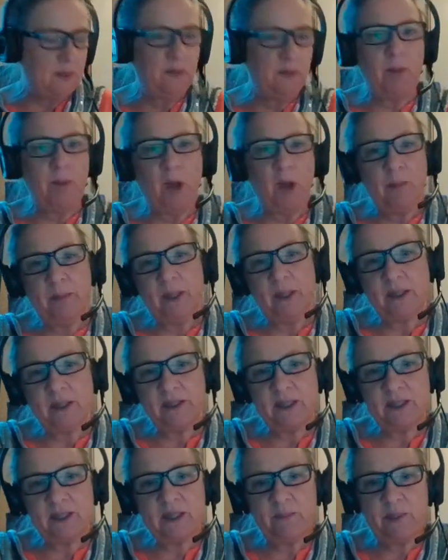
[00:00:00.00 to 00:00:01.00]
It might be that
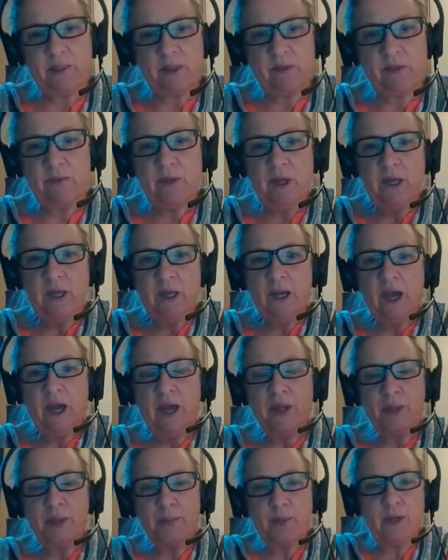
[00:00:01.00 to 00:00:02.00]
there's a bit of
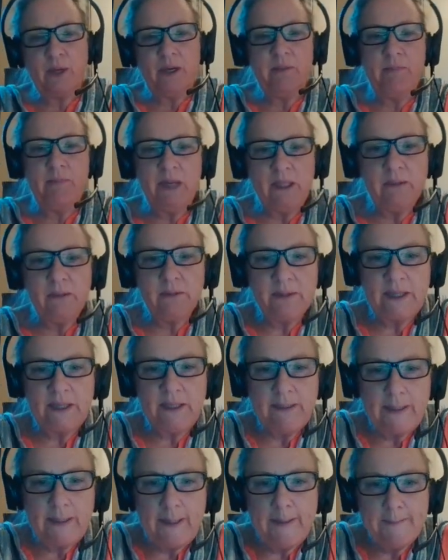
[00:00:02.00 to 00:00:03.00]
other breed mingled
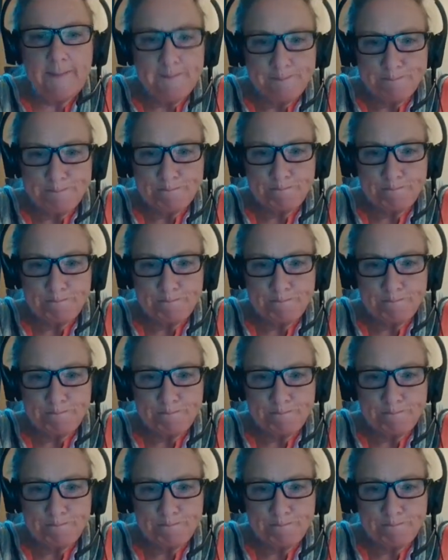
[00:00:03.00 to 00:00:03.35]
in there.